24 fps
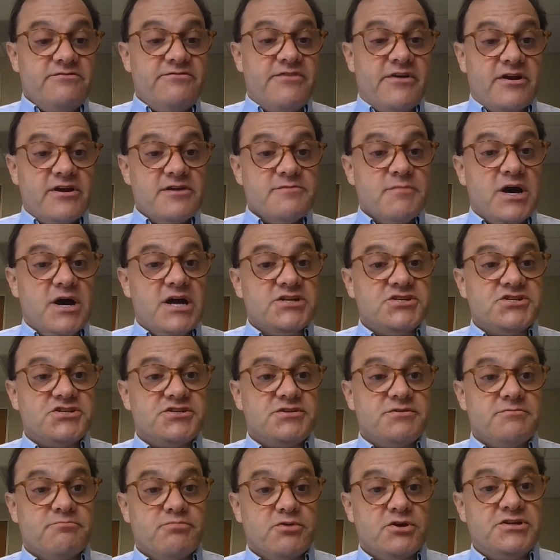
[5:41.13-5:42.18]
very
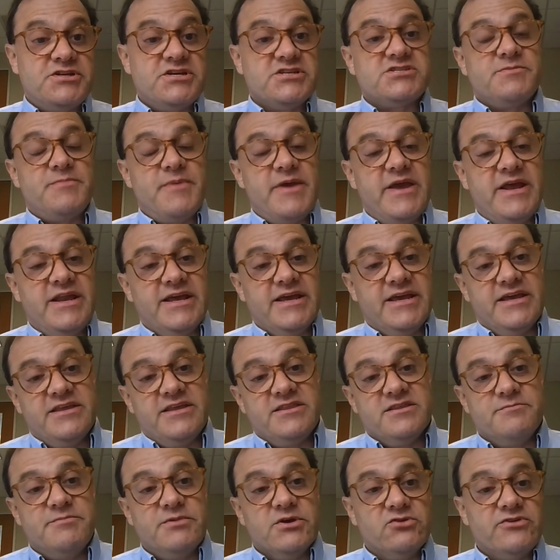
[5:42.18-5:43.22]
much participating
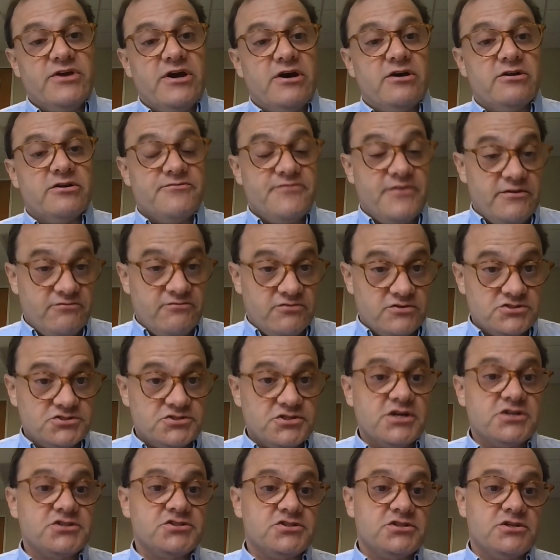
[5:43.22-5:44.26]
in the build out of
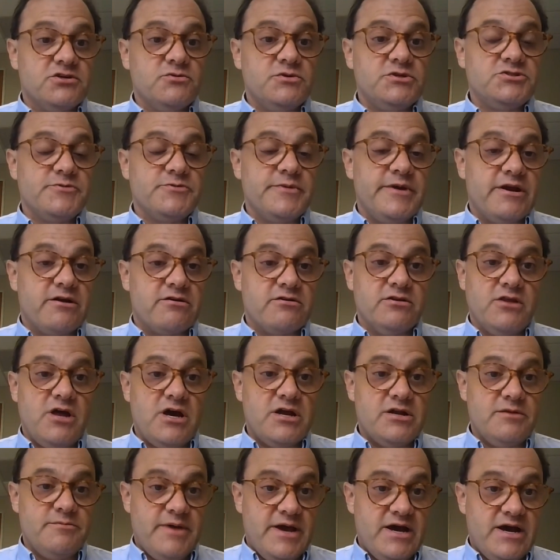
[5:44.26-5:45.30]
infrastructure, which we hear a
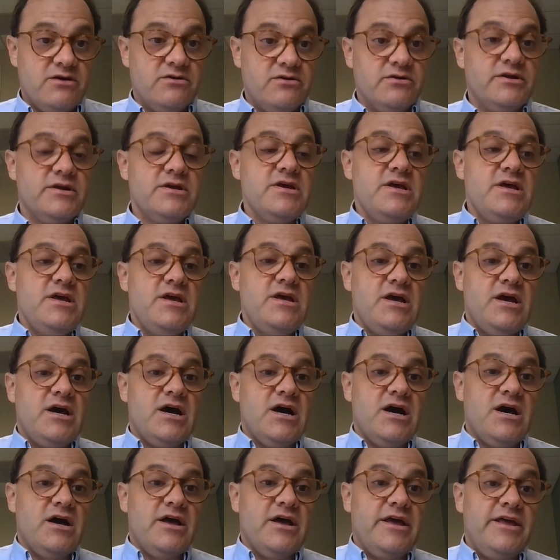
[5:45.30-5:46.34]
lot about,
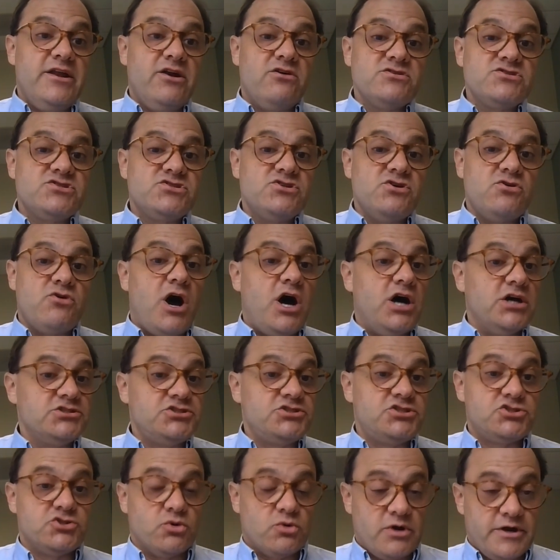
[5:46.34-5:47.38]
and also
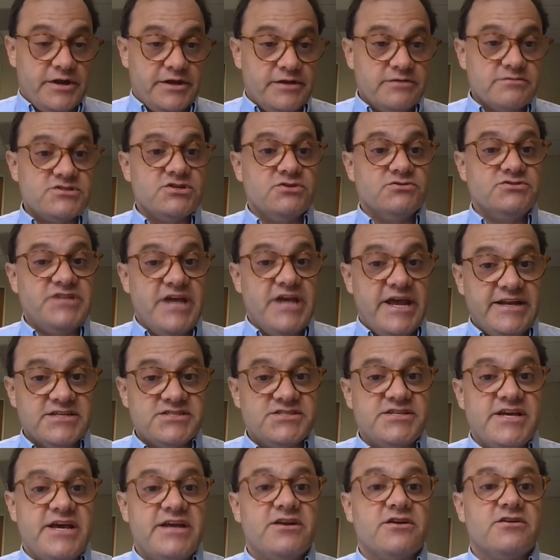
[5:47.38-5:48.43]
onshoring. So
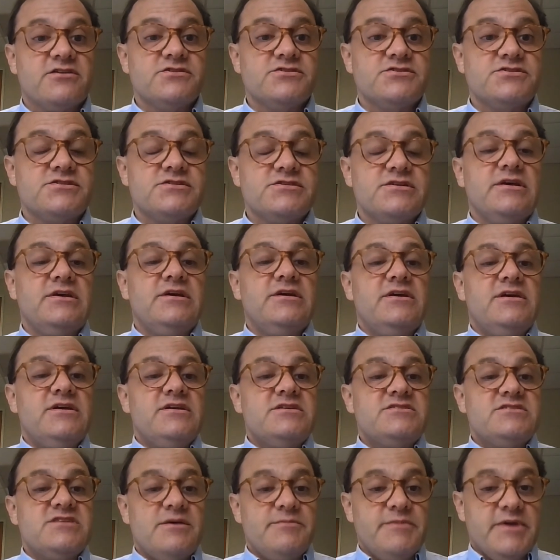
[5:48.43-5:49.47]
data centers,
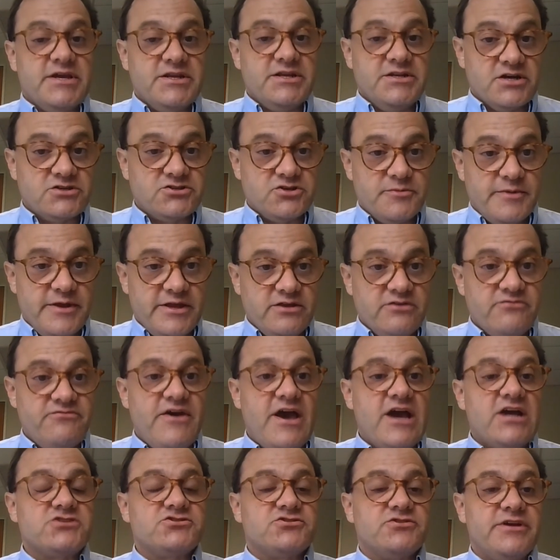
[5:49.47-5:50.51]
semiconductor
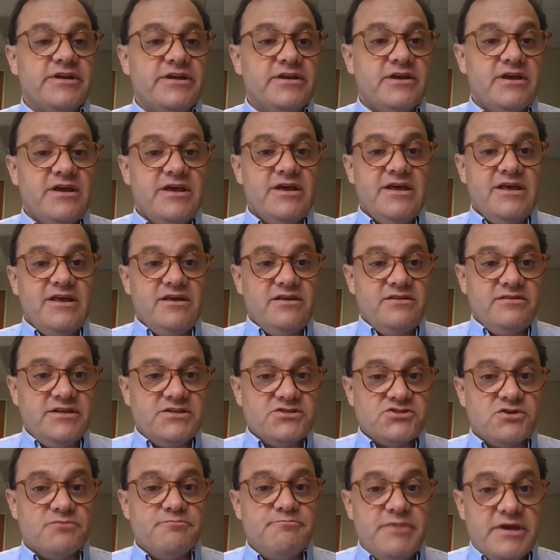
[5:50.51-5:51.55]
manufacturing,
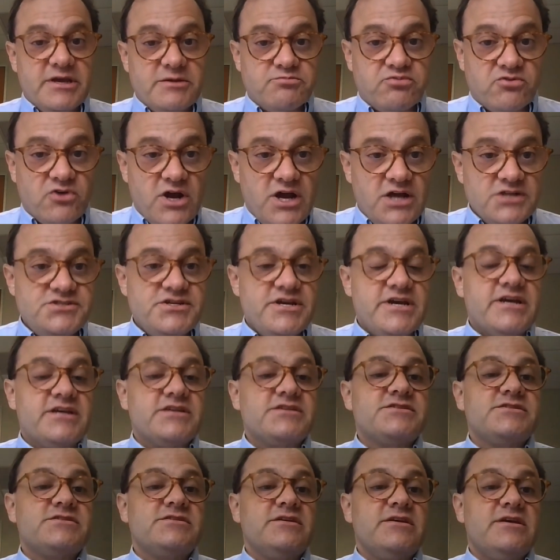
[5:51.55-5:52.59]
these are big
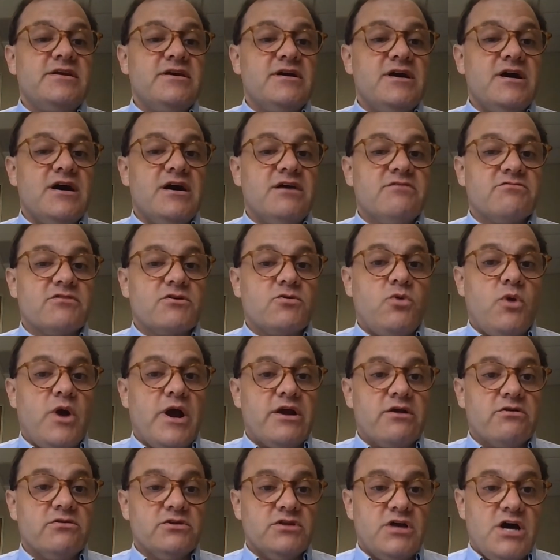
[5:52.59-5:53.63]
projects,
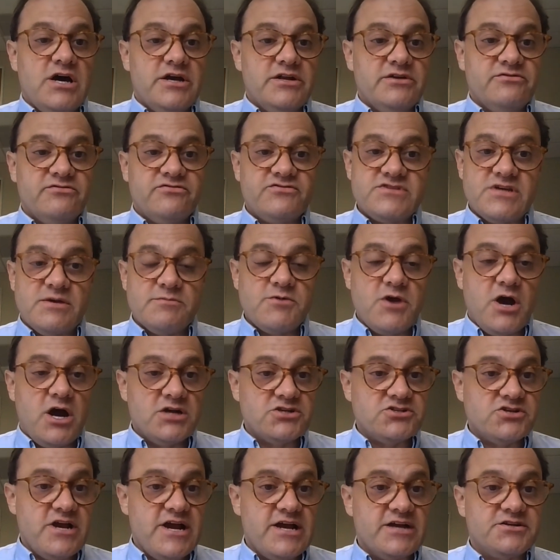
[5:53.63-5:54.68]
require a lot of
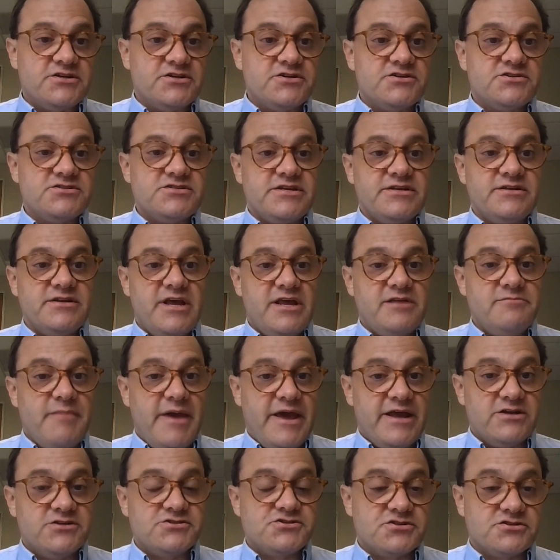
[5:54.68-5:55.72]
subcontractors and
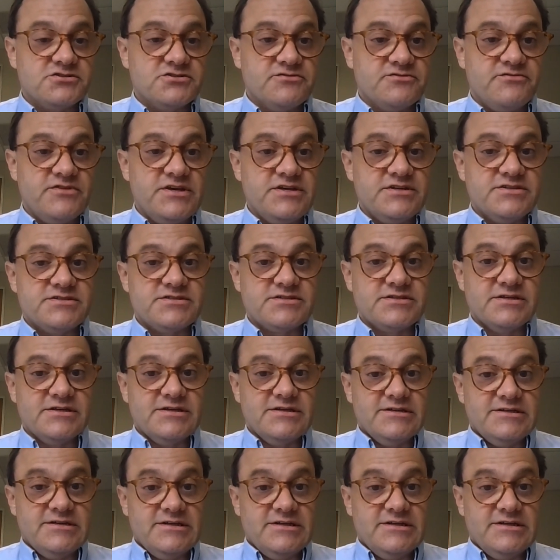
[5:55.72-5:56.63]
managers of these